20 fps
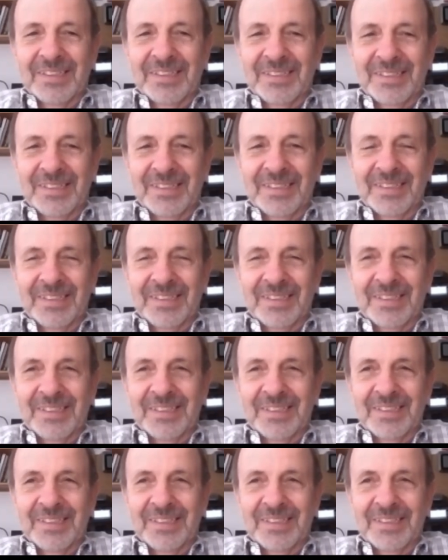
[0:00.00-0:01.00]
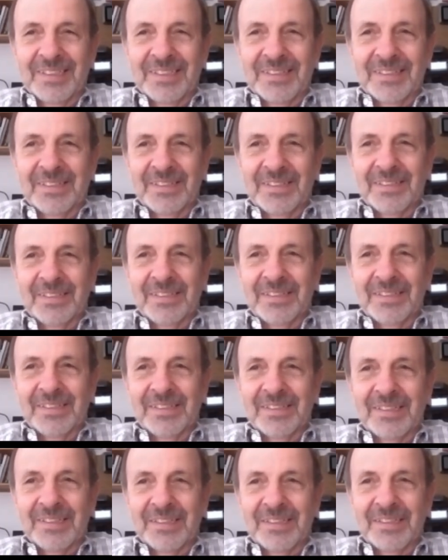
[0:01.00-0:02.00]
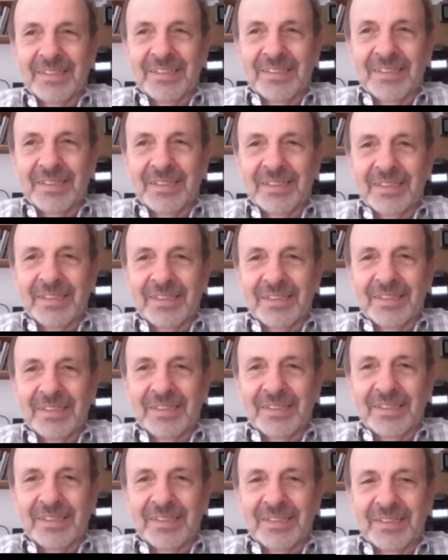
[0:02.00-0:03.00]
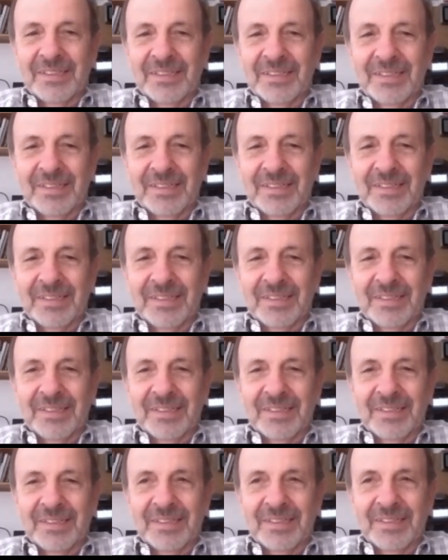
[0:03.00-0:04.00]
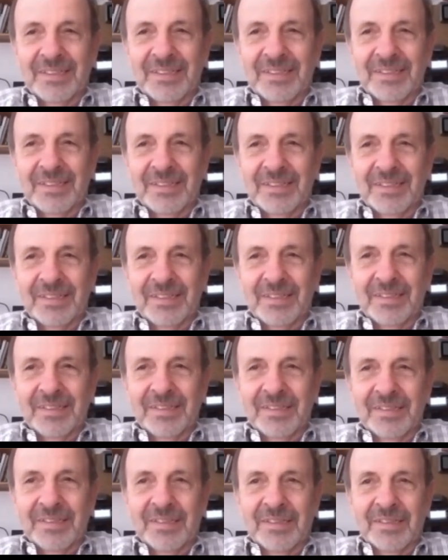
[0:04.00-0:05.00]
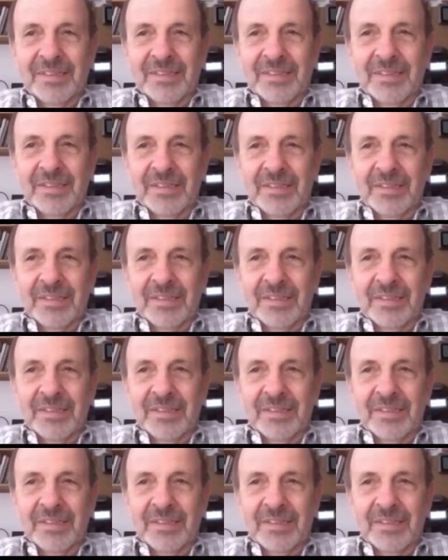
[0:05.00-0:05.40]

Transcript: The person shown says nothing.